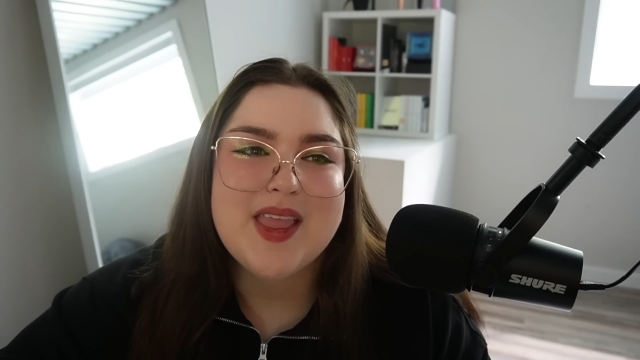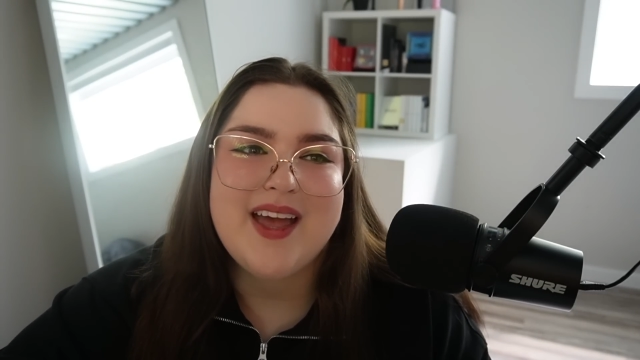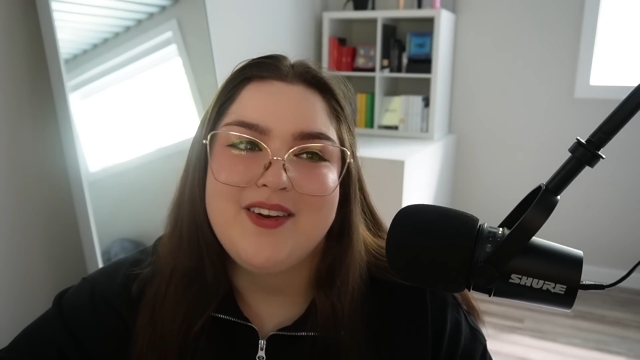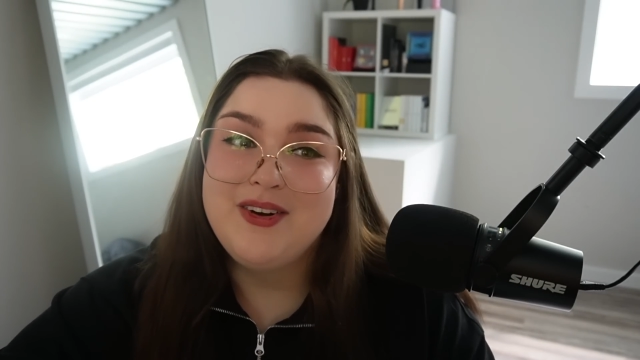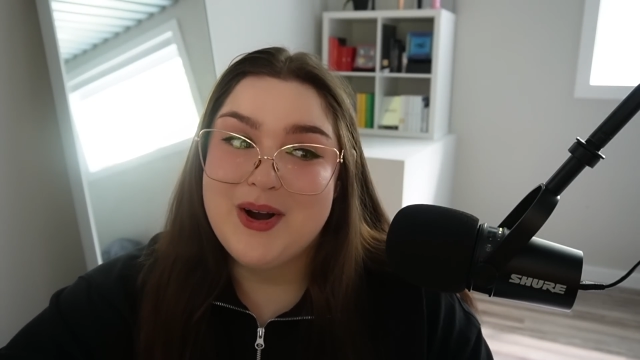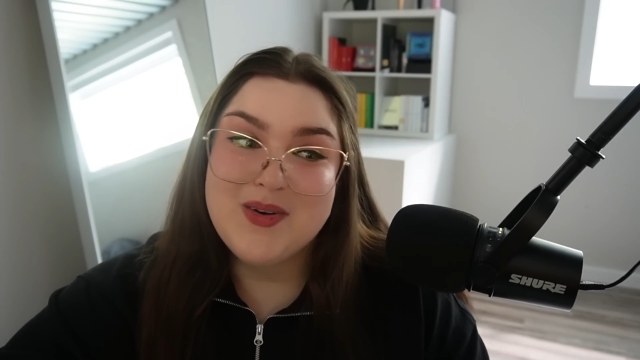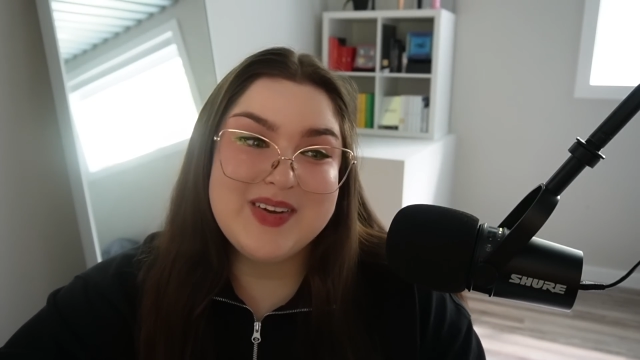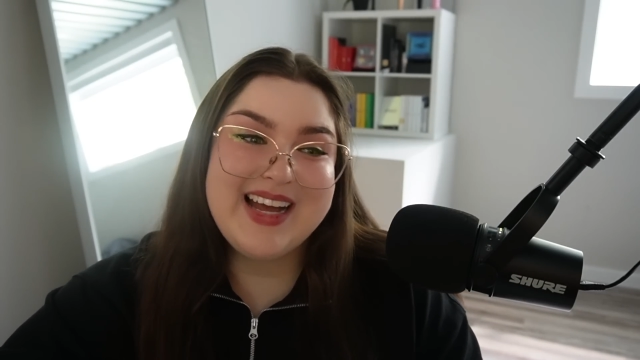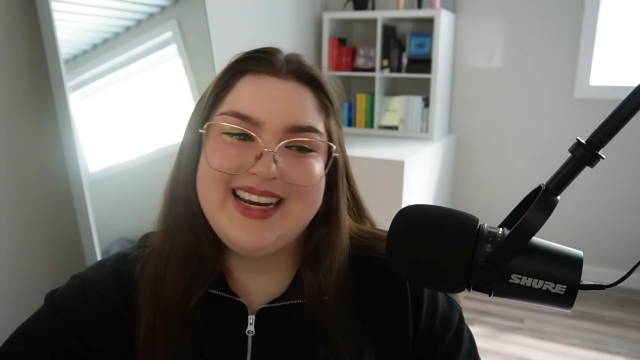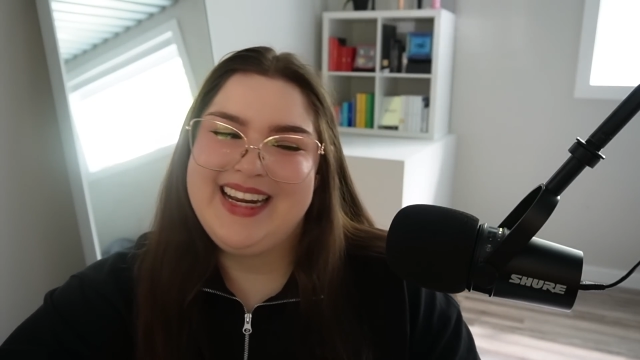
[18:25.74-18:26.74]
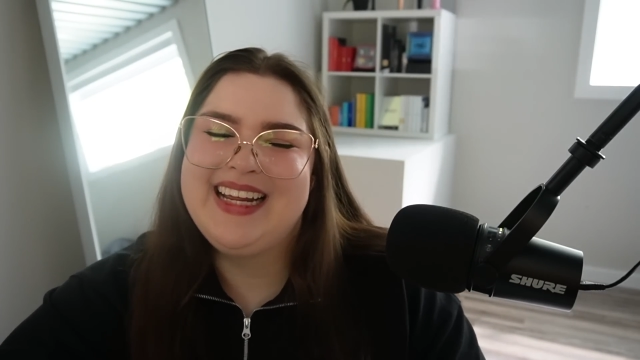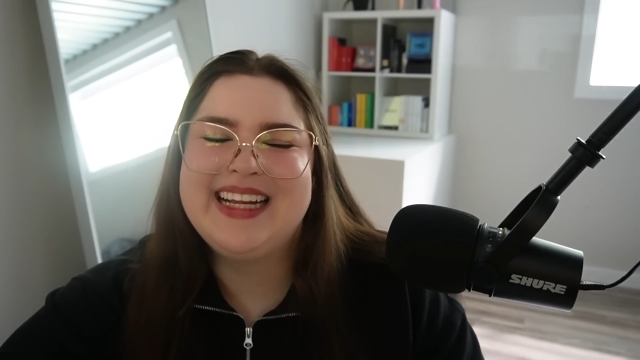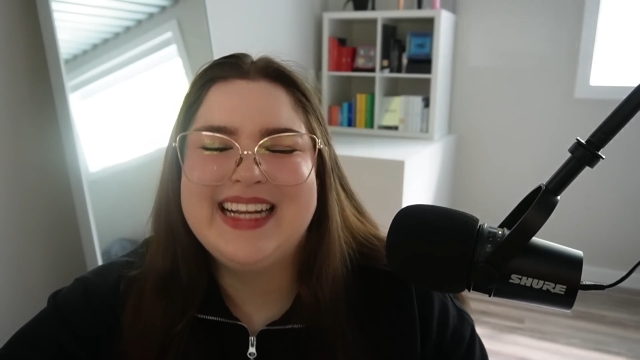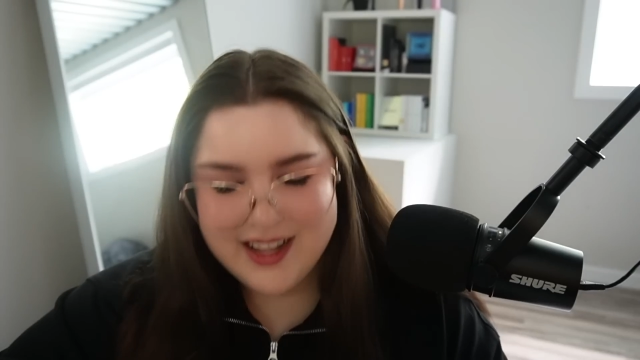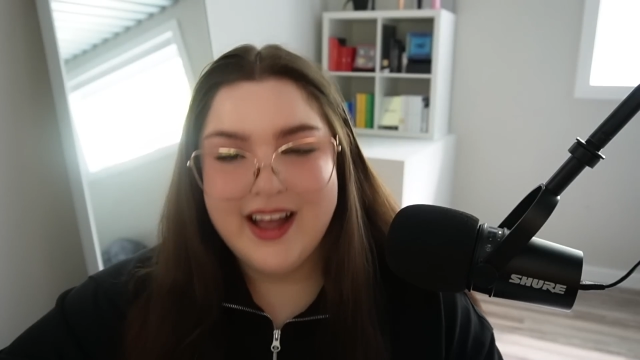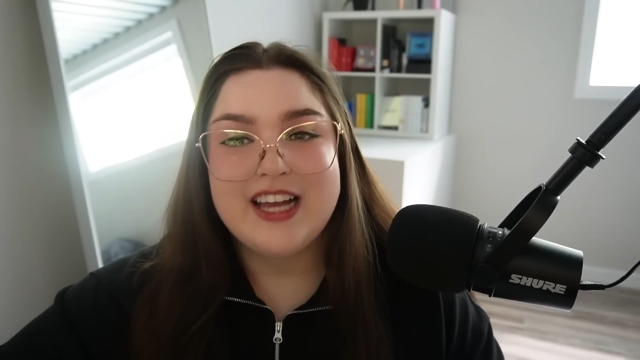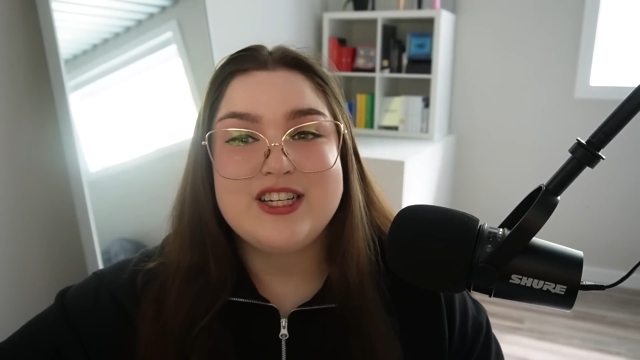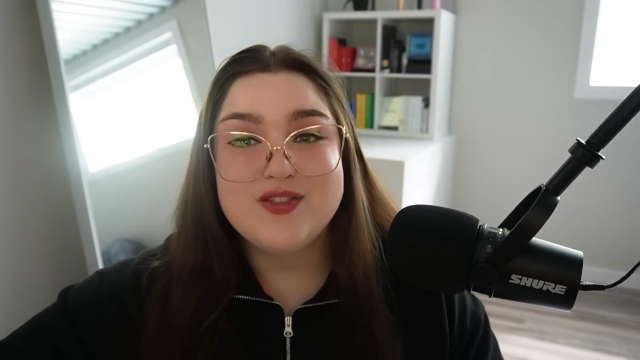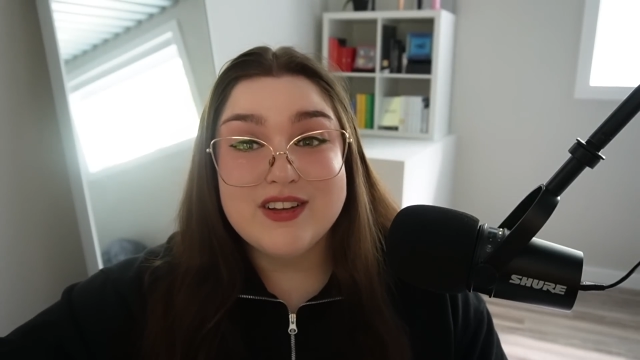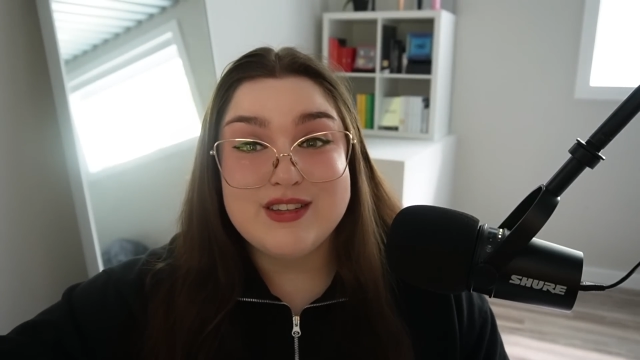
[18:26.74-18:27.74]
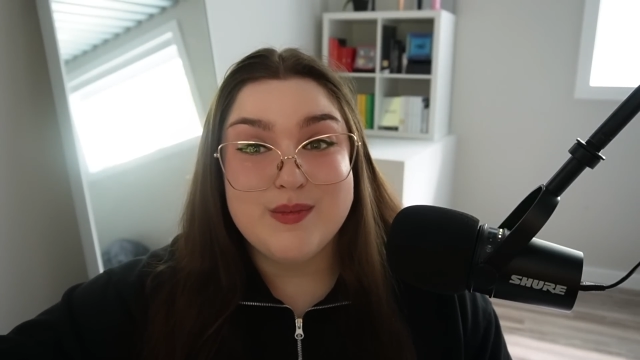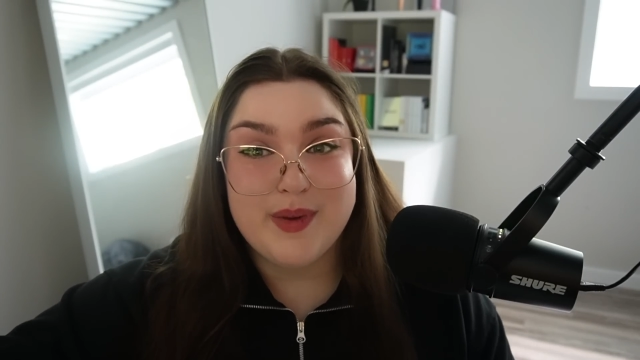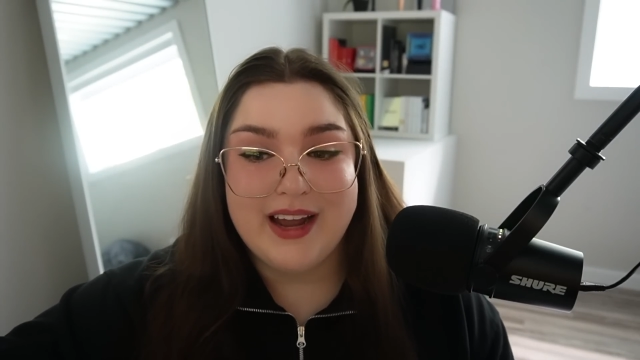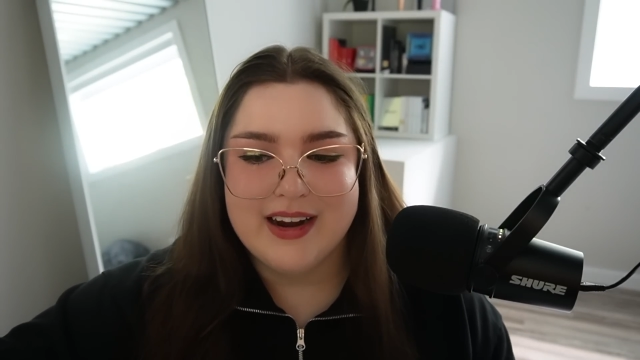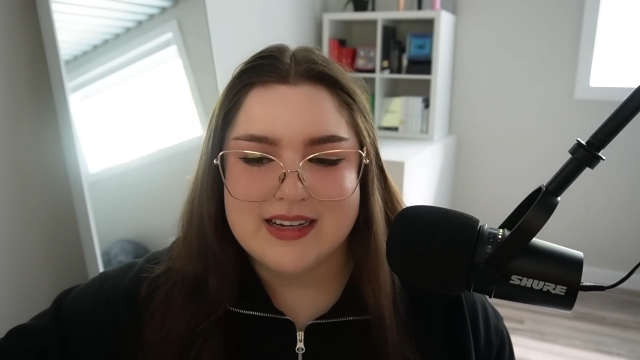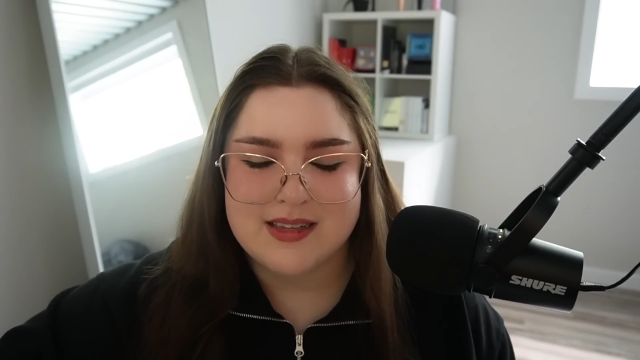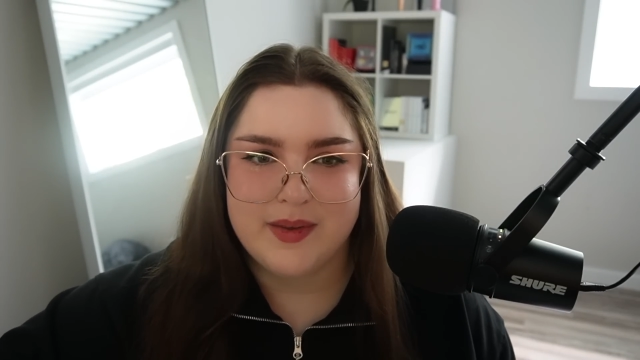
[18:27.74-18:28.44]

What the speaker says: I don't know, man. I just felt embarrassed.